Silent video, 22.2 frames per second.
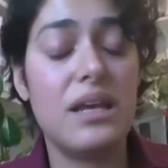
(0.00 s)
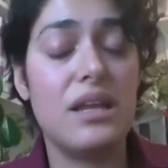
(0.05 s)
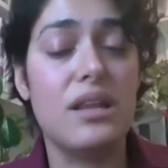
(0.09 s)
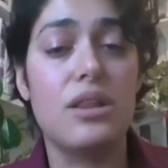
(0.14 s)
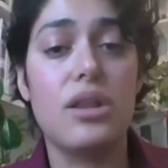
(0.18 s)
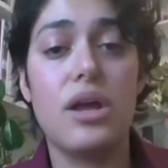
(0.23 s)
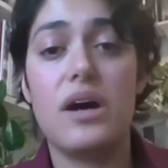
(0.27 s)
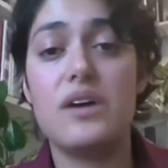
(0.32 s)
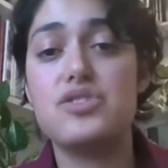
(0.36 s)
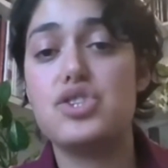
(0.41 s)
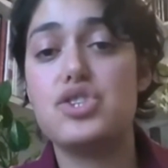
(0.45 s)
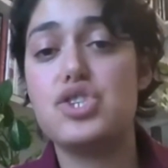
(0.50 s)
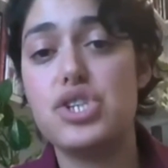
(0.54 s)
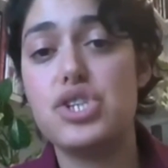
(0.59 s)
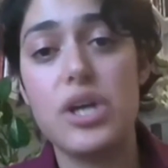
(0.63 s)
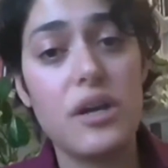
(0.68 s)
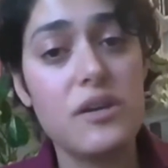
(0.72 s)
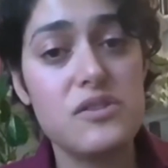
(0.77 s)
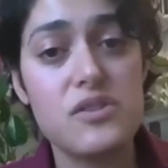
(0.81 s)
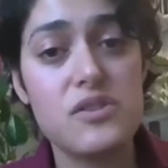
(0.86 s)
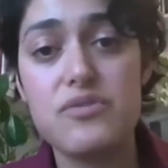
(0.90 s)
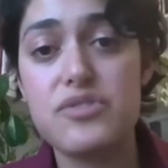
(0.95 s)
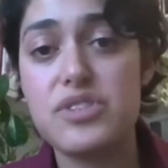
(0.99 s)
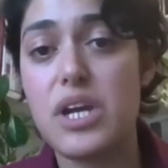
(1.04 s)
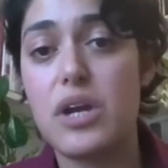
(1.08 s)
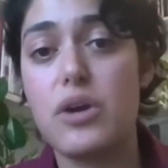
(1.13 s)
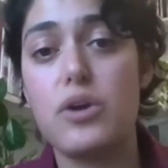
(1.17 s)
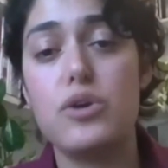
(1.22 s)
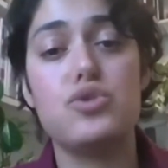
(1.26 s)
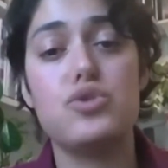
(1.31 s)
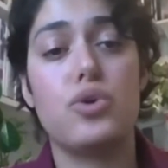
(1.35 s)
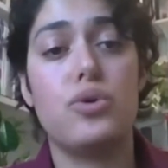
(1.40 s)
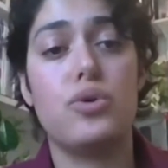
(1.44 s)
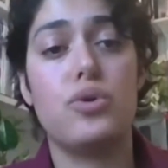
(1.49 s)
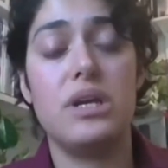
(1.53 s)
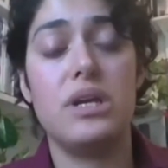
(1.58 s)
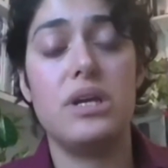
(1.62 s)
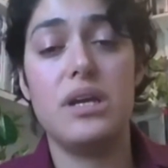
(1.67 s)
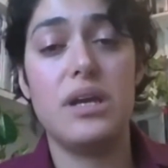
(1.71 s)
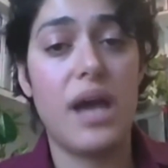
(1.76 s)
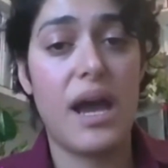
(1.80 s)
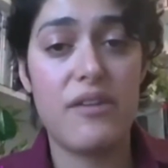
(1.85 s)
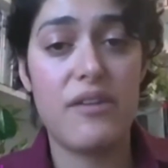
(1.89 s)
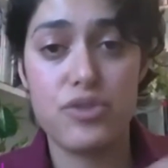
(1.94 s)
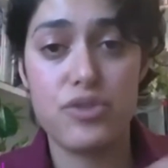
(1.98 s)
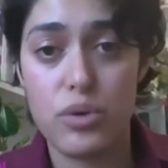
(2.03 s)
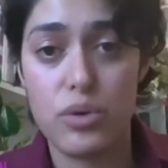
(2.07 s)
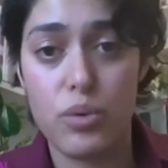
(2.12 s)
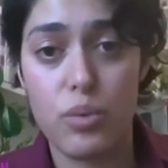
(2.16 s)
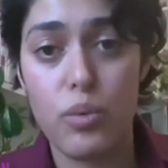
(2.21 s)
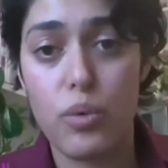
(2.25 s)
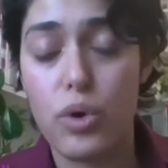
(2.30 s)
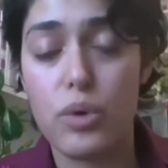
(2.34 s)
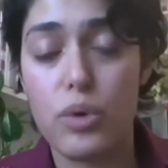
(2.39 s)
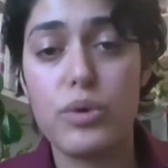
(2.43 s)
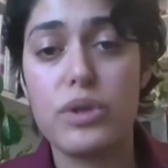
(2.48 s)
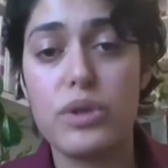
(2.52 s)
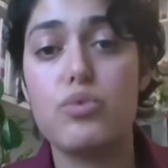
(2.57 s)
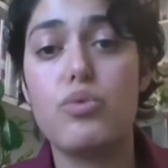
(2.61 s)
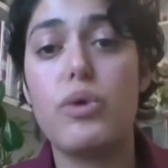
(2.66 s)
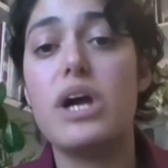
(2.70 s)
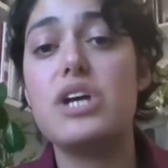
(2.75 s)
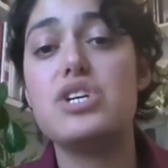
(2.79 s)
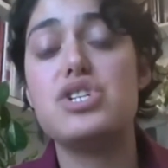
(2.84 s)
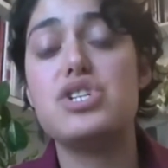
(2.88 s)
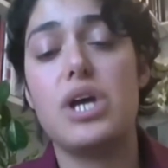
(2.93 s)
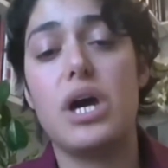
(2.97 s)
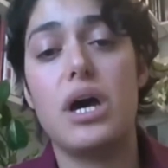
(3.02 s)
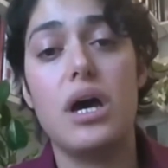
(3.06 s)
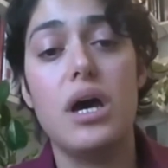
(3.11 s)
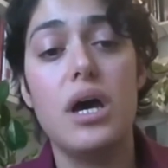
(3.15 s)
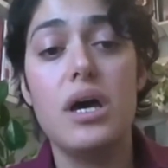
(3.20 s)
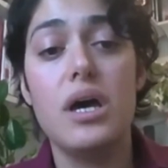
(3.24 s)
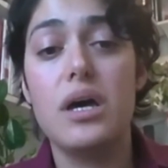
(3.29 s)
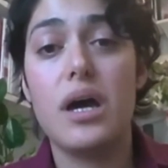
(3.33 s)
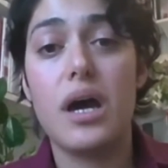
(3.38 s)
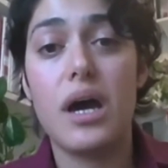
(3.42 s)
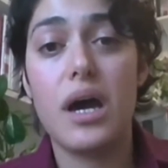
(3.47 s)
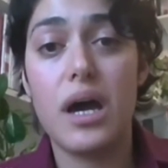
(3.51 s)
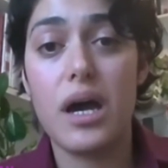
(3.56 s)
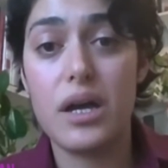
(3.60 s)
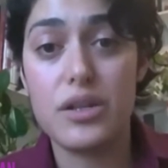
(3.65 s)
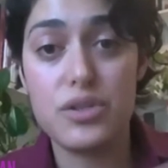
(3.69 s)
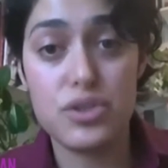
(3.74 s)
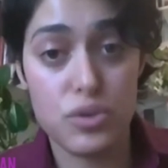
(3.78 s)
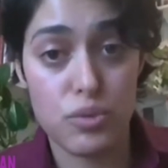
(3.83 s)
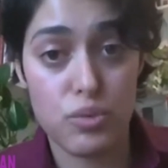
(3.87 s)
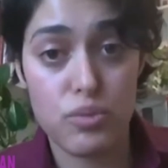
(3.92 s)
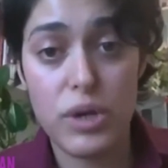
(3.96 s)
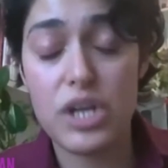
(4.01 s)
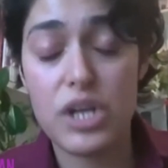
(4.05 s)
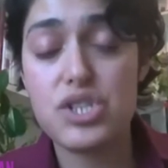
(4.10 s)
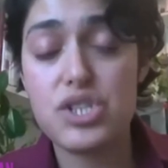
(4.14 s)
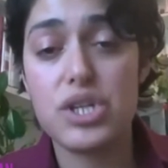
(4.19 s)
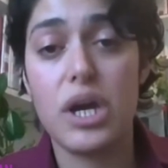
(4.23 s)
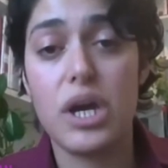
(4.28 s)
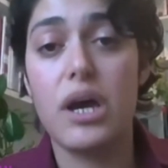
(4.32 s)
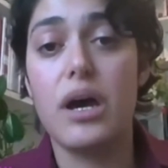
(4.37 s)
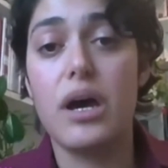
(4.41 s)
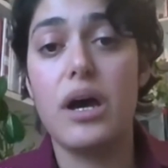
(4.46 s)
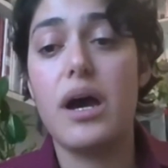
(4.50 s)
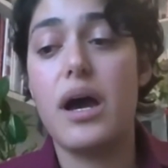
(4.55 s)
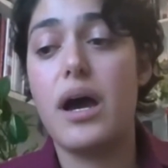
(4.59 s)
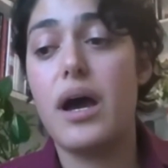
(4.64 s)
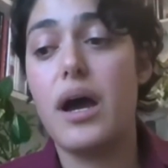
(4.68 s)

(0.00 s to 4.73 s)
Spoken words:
It lost chunks of territory after a war with Russia to Russia.